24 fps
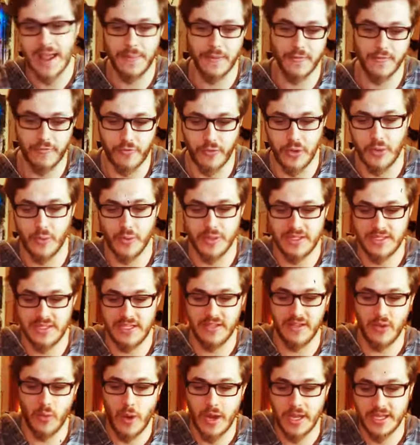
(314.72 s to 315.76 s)
at the frequency
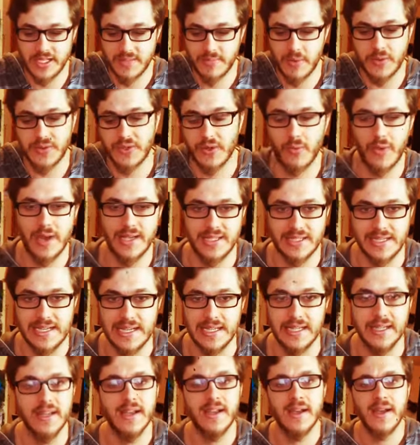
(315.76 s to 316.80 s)
and the way it's supposed to
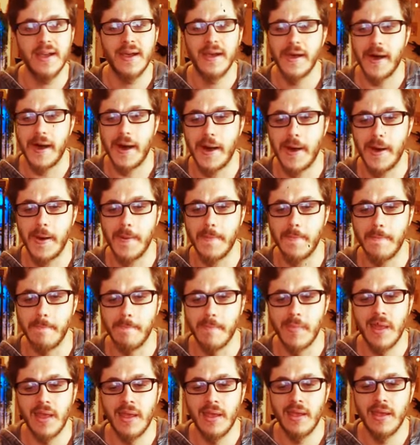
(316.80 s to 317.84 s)
resonate.
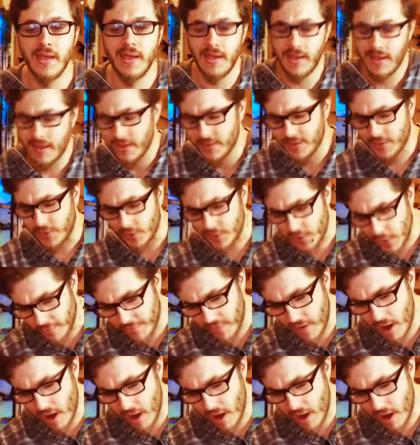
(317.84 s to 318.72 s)
Um, so, so